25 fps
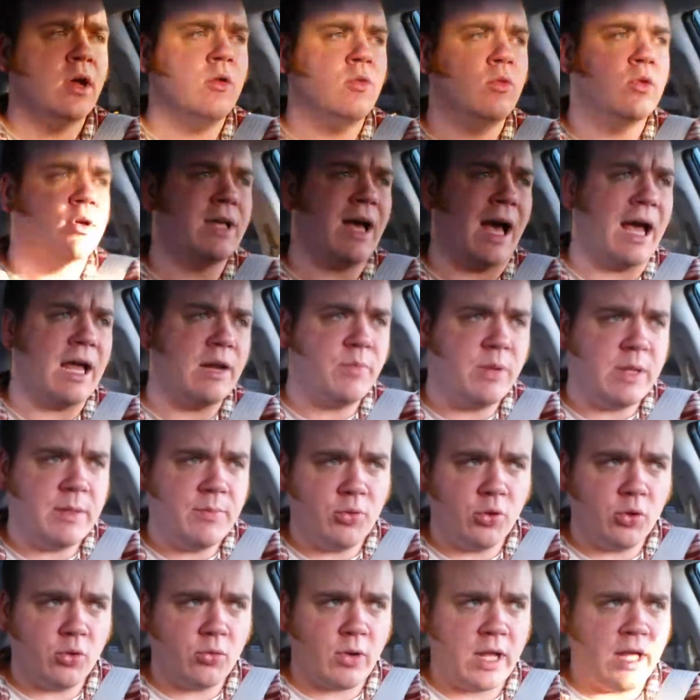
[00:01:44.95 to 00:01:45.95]
We'll guide
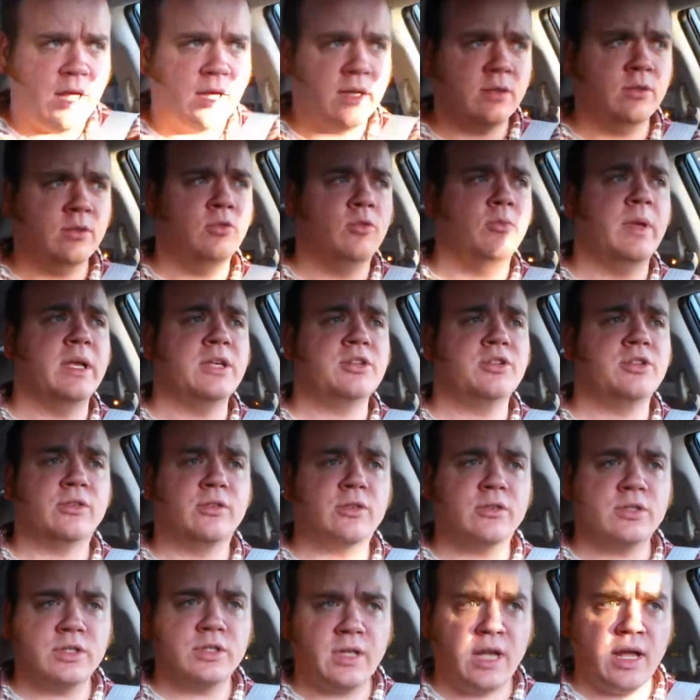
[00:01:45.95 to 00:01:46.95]
people around, we'll make sure
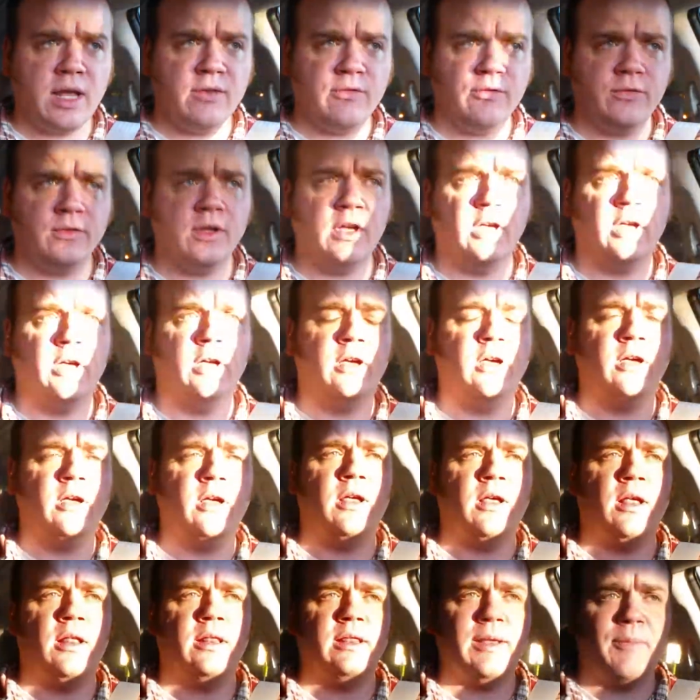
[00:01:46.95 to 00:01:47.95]
they're safe.
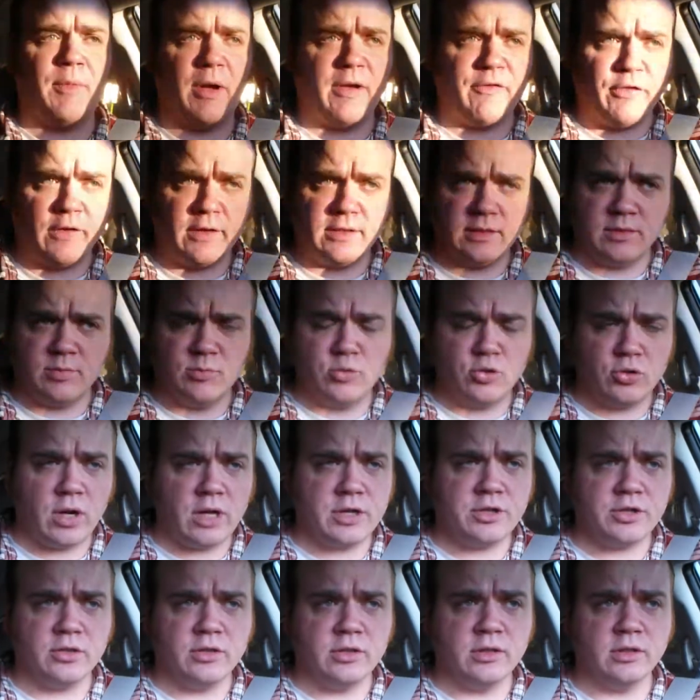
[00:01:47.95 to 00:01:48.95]
They might find some
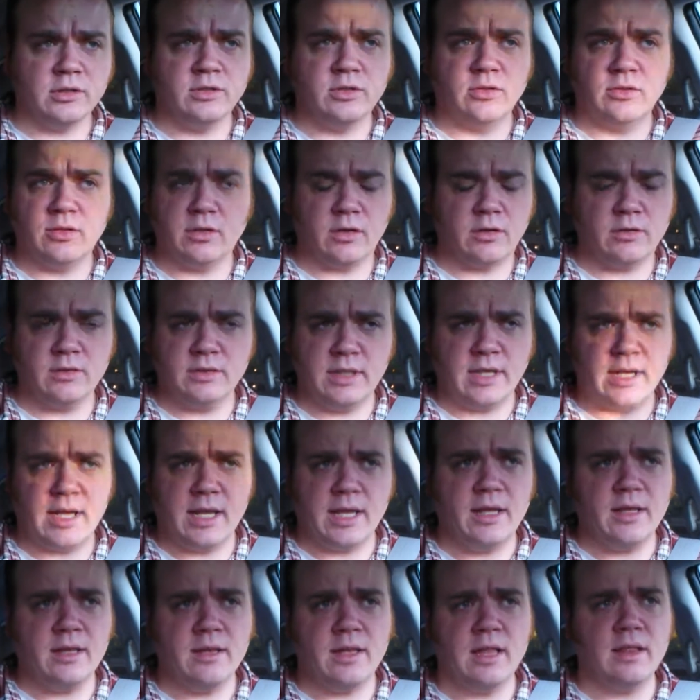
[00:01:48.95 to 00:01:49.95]
treasure, they'll do their own
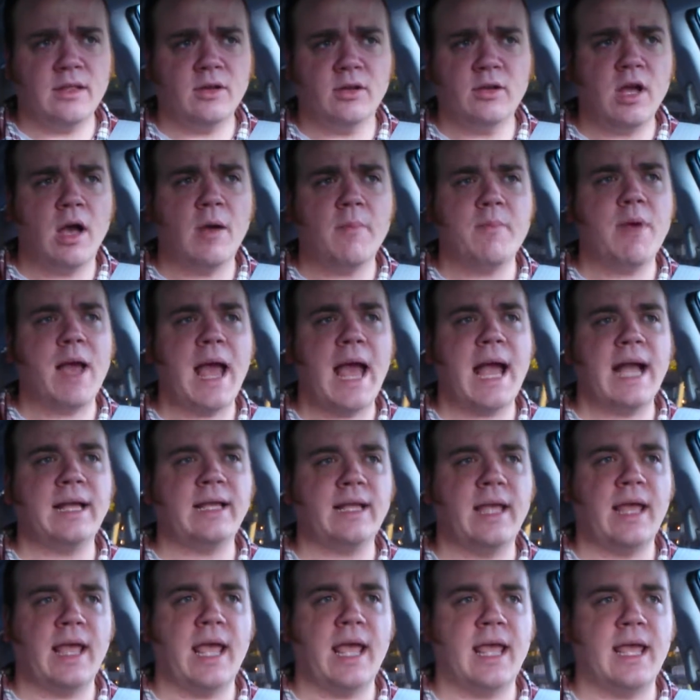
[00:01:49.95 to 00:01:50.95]
digging, and then they'll come
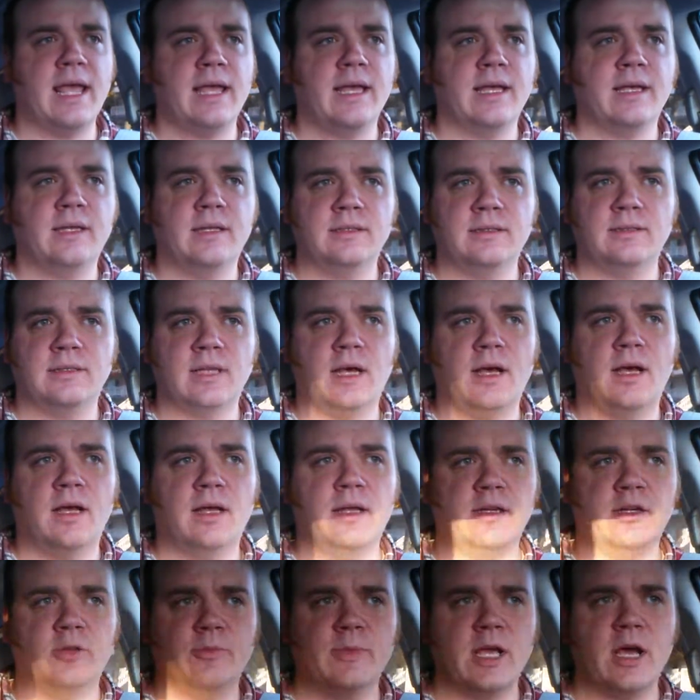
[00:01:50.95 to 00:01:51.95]
back and
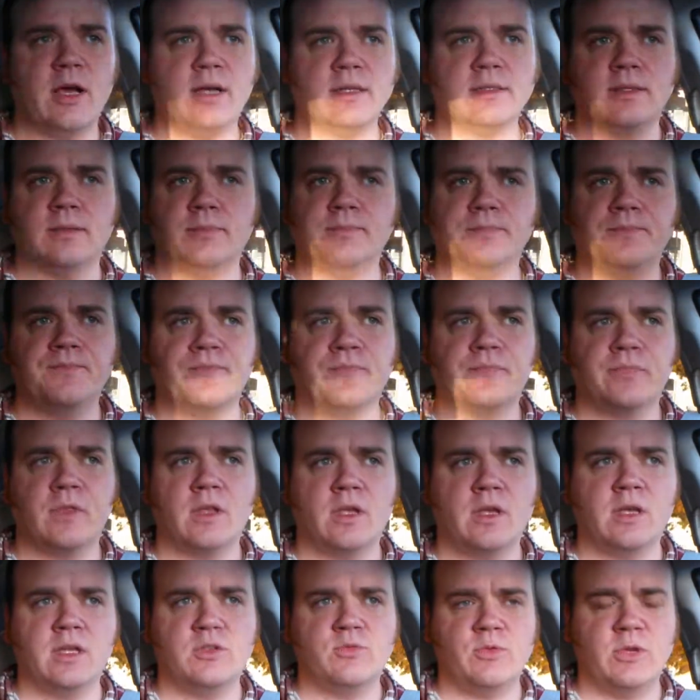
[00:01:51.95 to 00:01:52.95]
it'll be
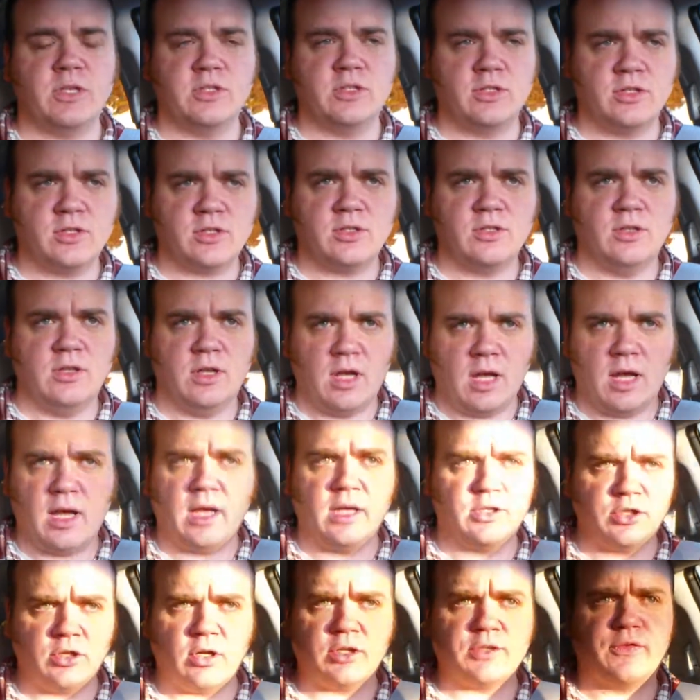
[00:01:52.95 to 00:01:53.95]
awesome because we can just
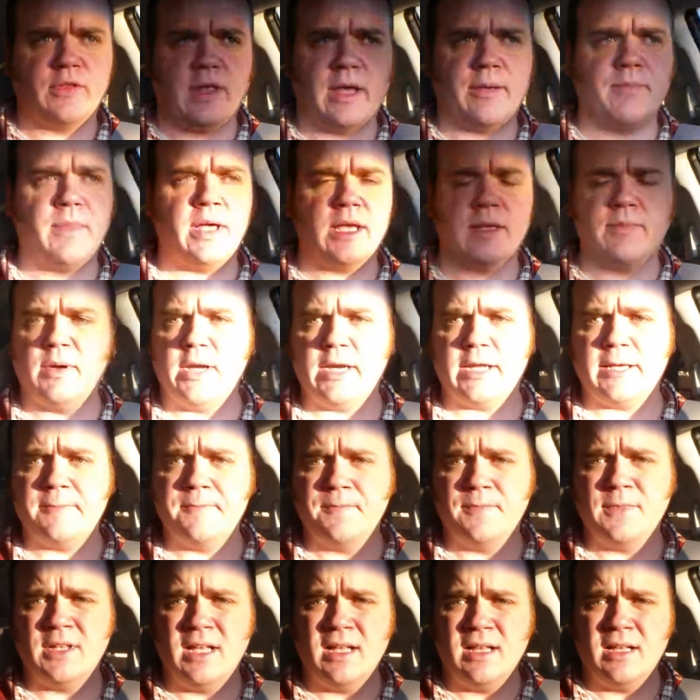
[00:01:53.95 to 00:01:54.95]
charge for that and make money.
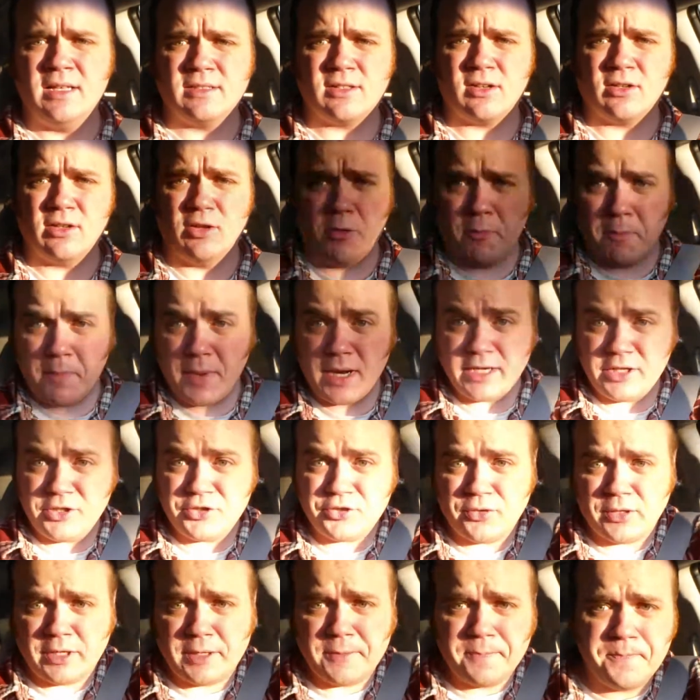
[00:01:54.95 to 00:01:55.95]
It's our little money
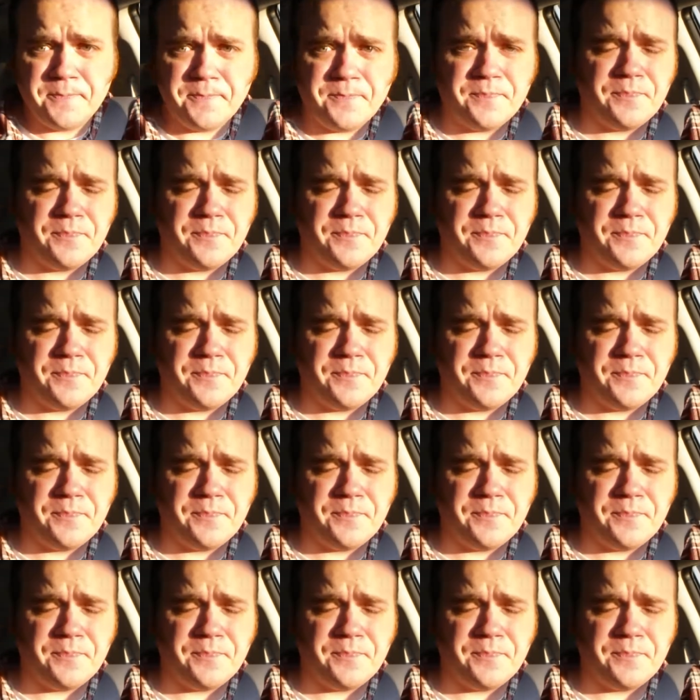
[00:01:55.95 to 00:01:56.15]
tree.